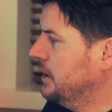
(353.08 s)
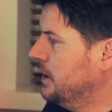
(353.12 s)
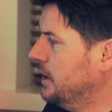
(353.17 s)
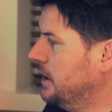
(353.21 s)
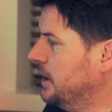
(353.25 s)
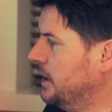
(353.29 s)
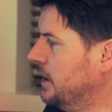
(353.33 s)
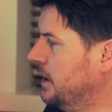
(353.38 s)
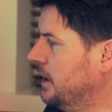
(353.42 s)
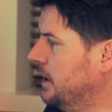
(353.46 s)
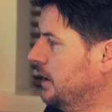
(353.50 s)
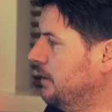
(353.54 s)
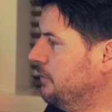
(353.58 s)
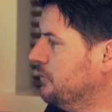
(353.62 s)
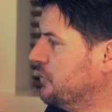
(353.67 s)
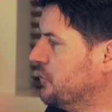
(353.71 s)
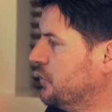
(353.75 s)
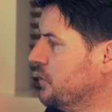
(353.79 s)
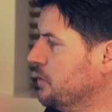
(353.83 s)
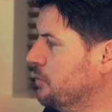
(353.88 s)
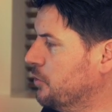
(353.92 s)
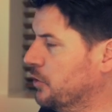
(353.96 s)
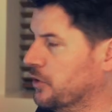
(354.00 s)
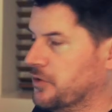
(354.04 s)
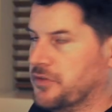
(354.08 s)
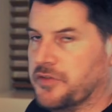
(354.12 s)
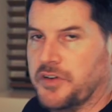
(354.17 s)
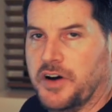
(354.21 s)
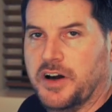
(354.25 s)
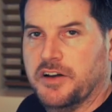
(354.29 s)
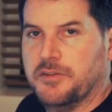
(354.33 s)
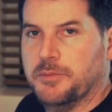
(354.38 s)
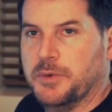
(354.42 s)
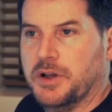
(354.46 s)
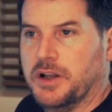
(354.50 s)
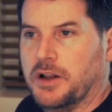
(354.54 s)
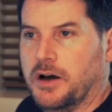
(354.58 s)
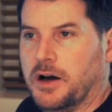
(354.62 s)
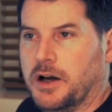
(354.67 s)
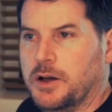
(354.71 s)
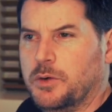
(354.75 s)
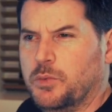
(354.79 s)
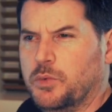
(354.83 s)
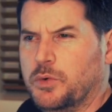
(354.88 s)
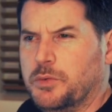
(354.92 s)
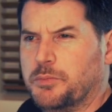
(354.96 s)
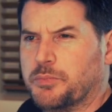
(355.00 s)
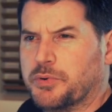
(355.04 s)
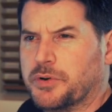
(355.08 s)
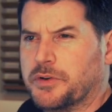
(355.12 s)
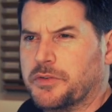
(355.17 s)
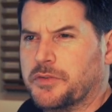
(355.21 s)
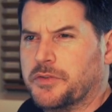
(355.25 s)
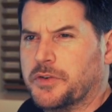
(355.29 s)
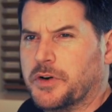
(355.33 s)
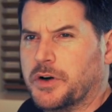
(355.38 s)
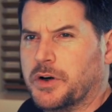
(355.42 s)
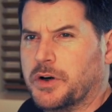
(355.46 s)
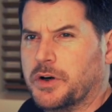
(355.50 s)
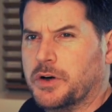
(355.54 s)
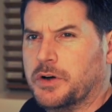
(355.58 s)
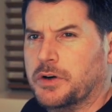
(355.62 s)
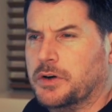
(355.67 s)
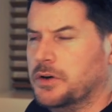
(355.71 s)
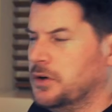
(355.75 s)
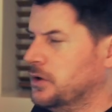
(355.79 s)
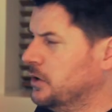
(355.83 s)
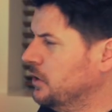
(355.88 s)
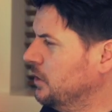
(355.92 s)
3.5mm. I would prefer